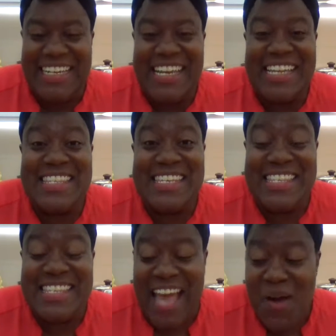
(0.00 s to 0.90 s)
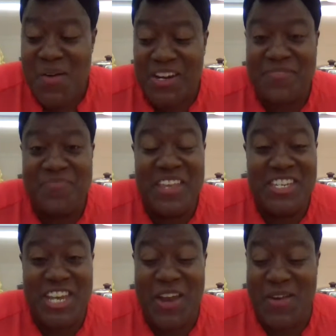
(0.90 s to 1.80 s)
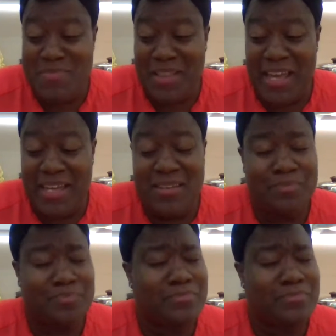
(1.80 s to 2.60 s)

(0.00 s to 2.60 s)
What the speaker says: It's the sour cherry blend,